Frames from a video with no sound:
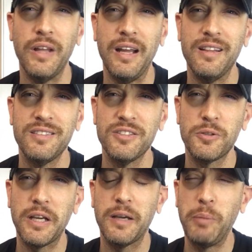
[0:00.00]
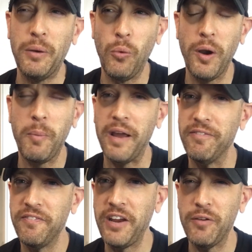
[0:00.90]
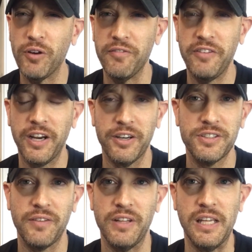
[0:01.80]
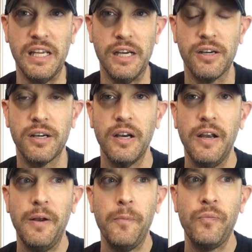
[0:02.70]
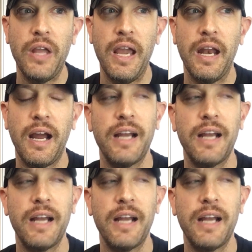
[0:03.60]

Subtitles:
This has been one of my favorite figures of the year, and